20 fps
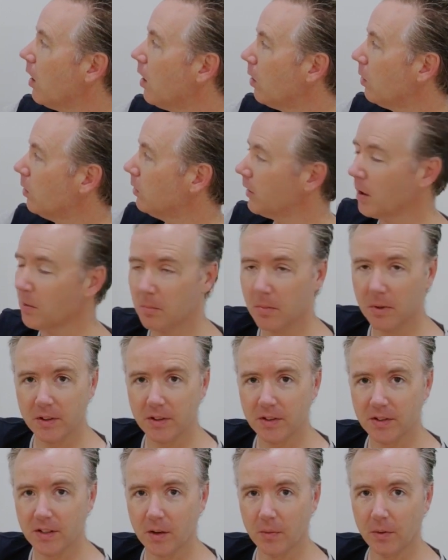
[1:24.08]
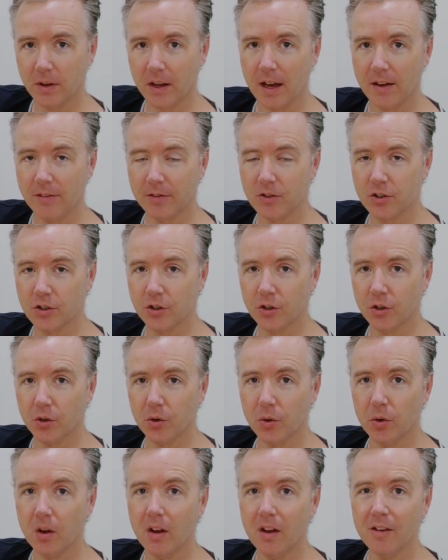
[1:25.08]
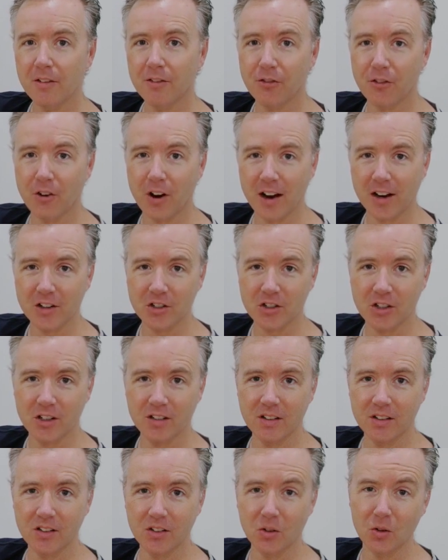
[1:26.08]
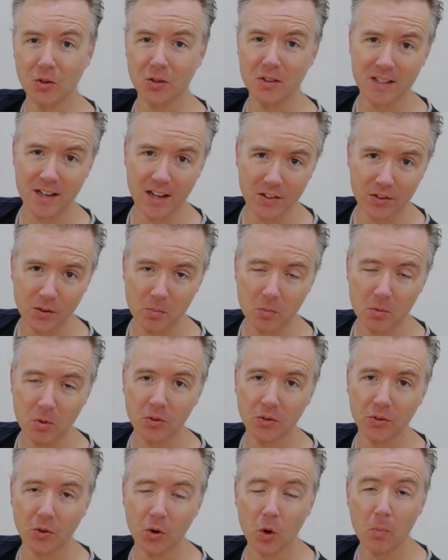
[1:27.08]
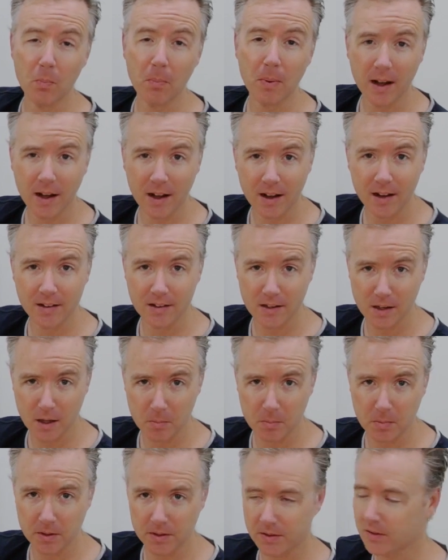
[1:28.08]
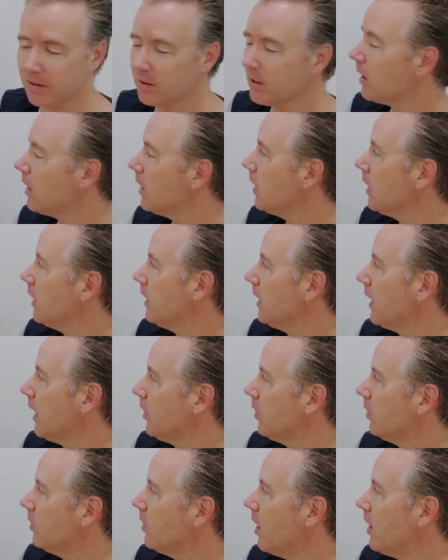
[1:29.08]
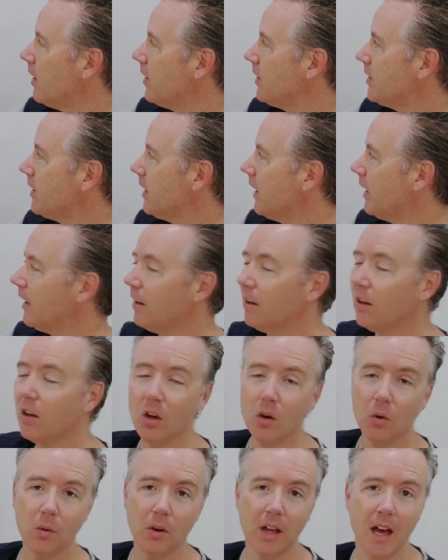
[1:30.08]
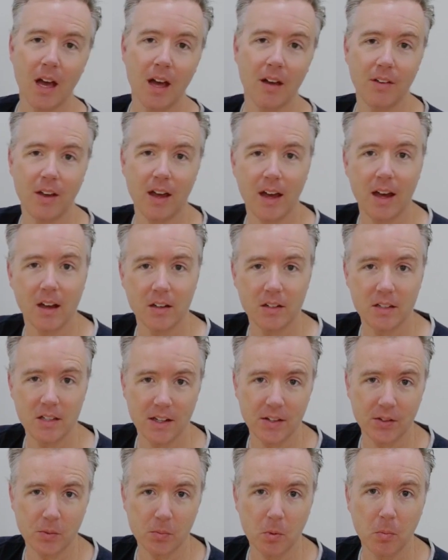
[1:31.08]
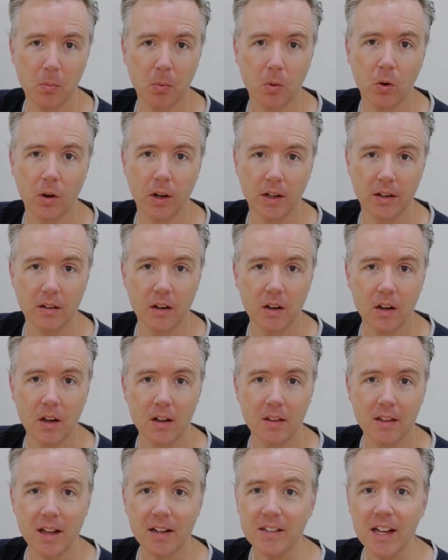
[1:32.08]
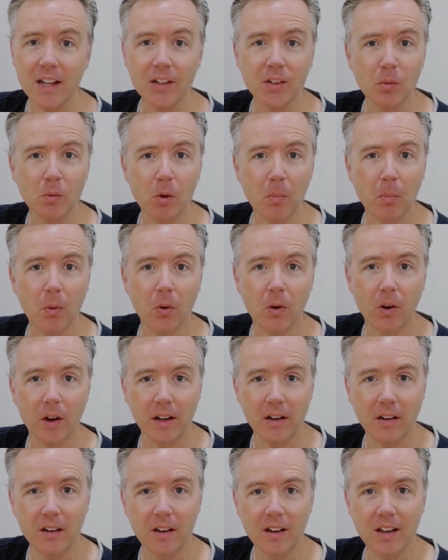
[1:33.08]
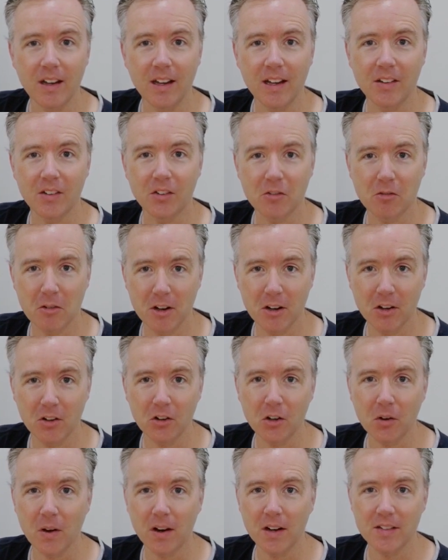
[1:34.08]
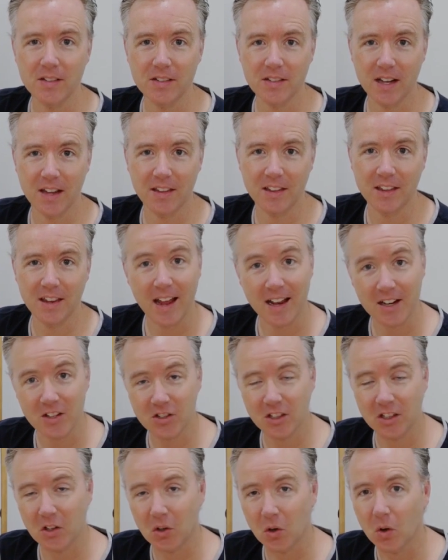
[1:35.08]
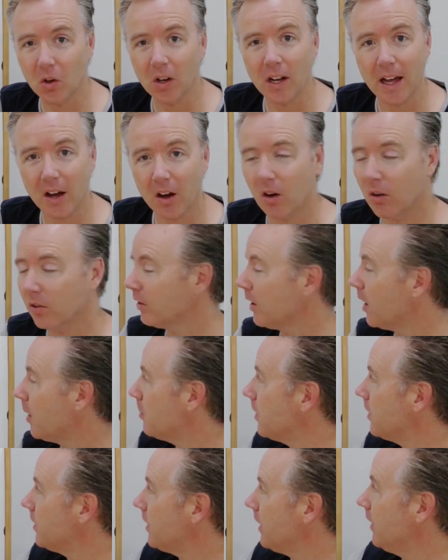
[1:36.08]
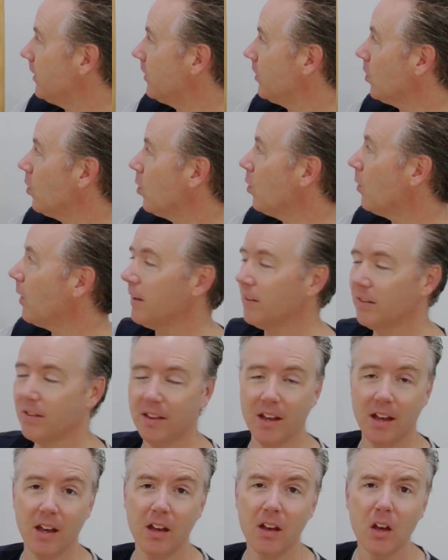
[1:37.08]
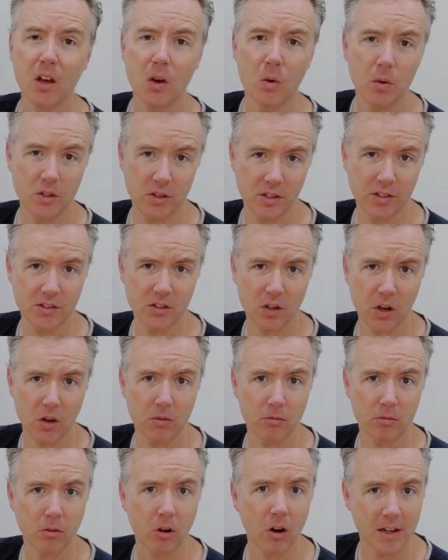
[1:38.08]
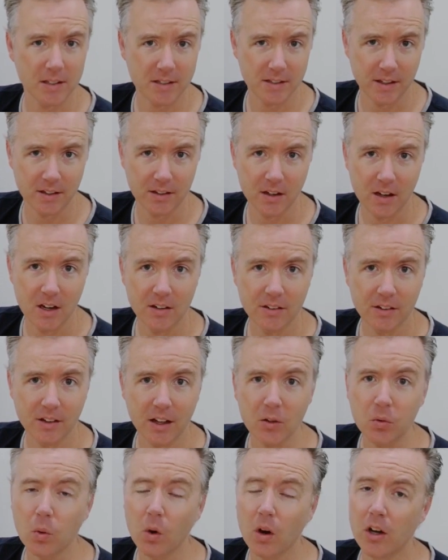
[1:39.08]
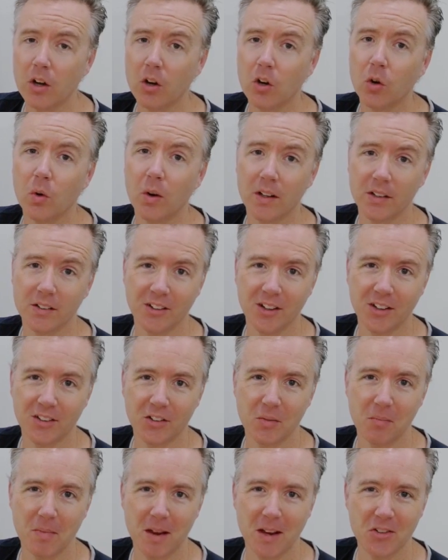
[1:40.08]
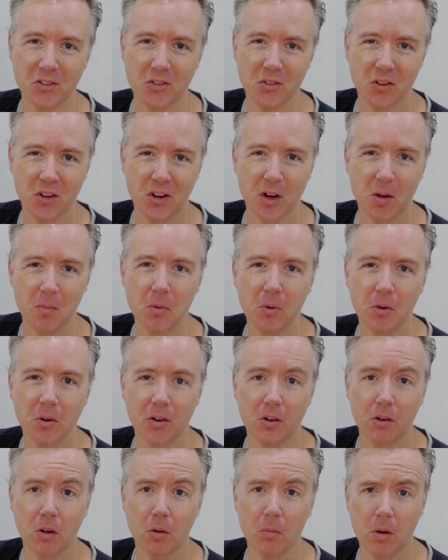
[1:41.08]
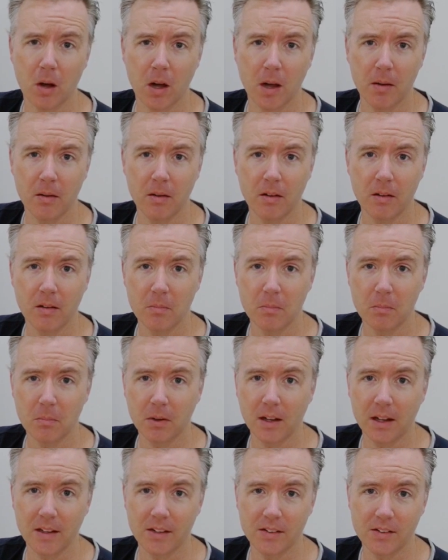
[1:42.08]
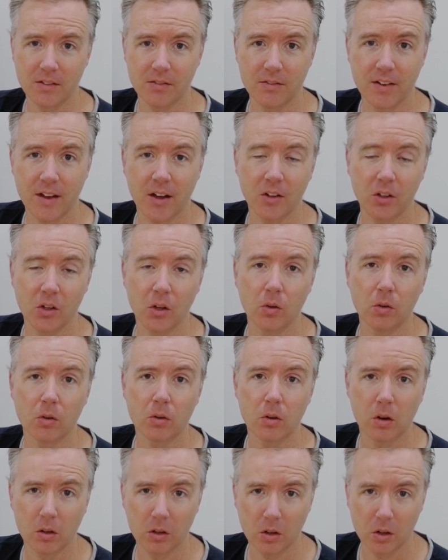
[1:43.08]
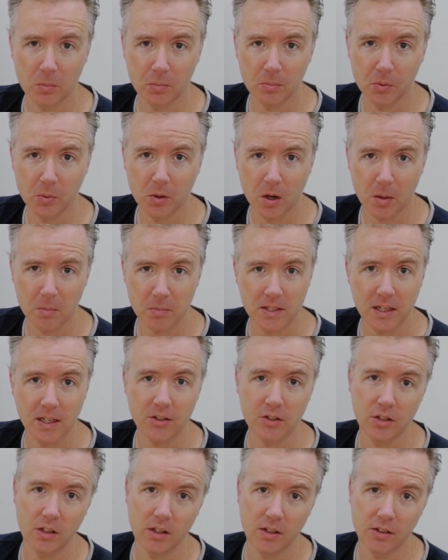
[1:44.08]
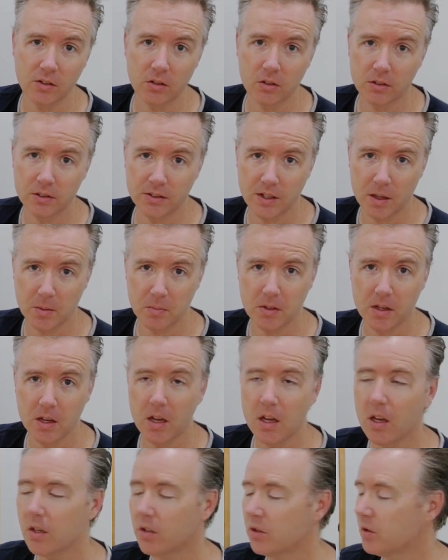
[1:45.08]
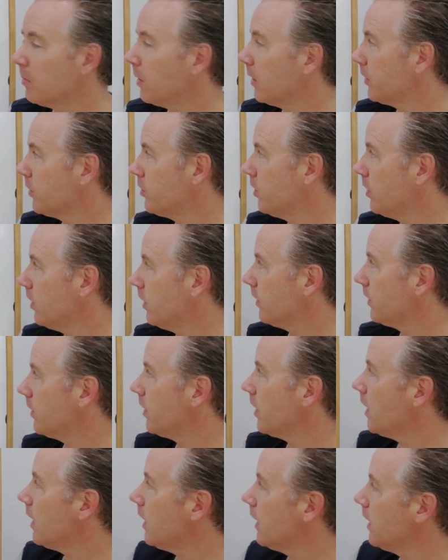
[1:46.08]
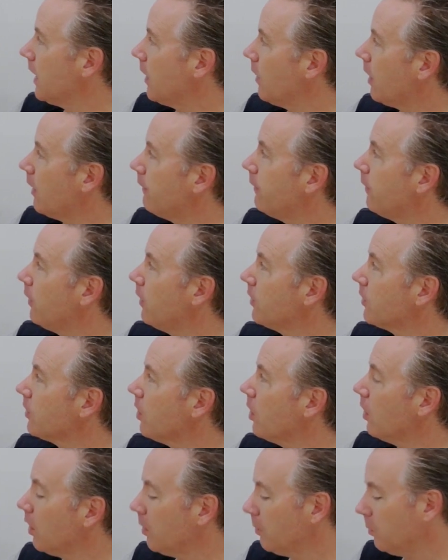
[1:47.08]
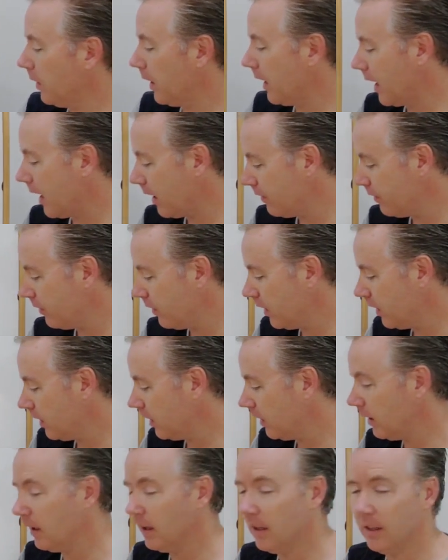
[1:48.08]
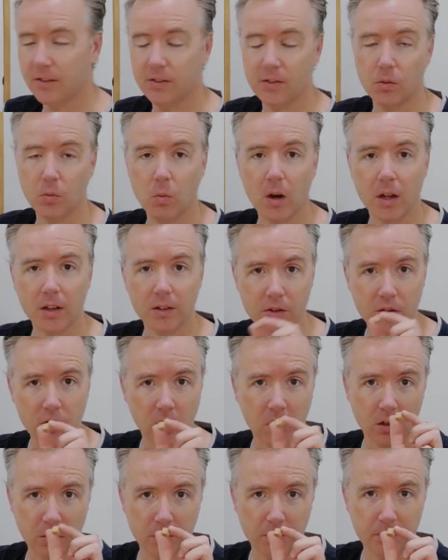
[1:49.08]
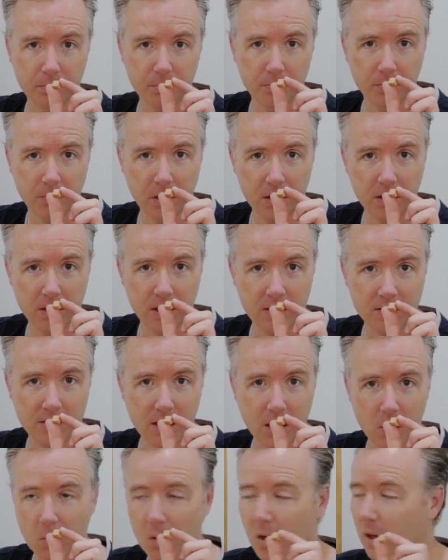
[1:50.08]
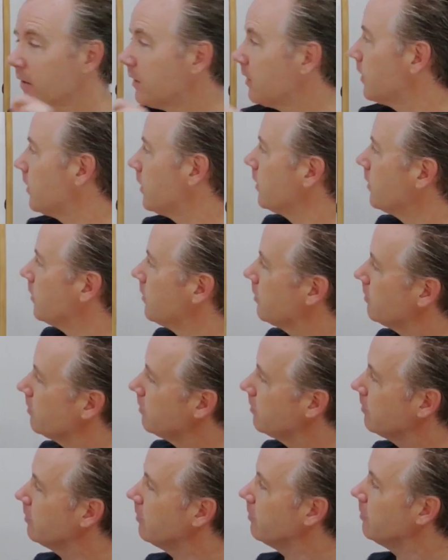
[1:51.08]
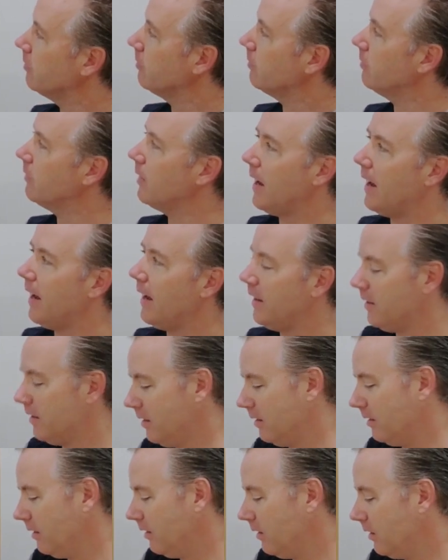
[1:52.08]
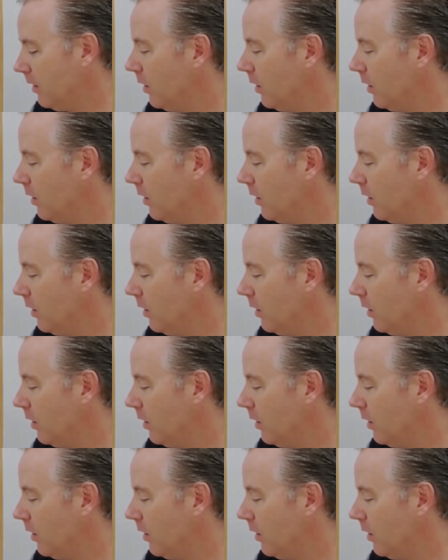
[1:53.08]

whole numbers, and we have two fractions or decimals or part numbers. Now you'll notice here we have our decimal point. That decimal point is critical to understand that actually all our whole numbers, it's always there, we just don't write it. So that's why I always like to make sure that I put it on my place value columns when I'm teaching this concept to my students. Now our first column we have is the ones column, and there's our ones. And